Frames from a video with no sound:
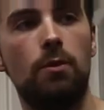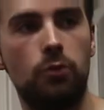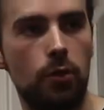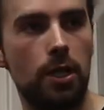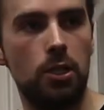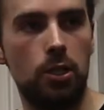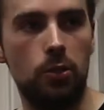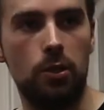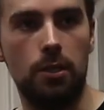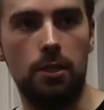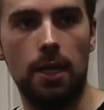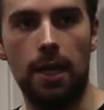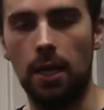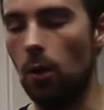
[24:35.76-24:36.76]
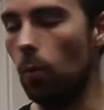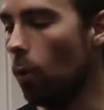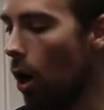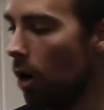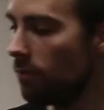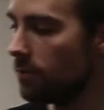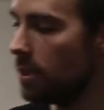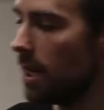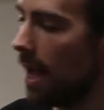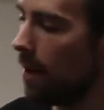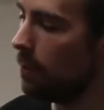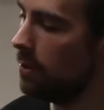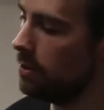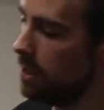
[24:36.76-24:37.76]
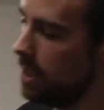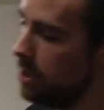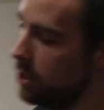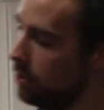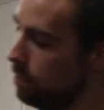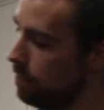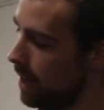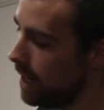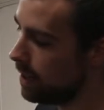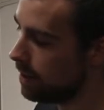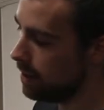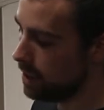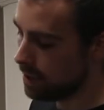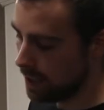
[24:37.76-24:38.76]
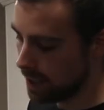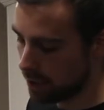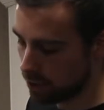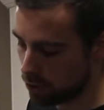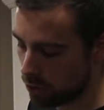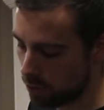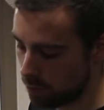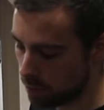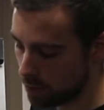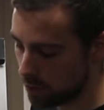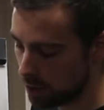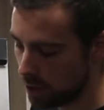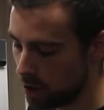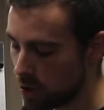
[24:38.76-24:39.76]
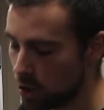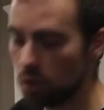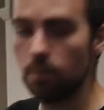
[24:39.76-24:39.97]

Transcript: of tricks you can take. And what often happens is you make these little trumps just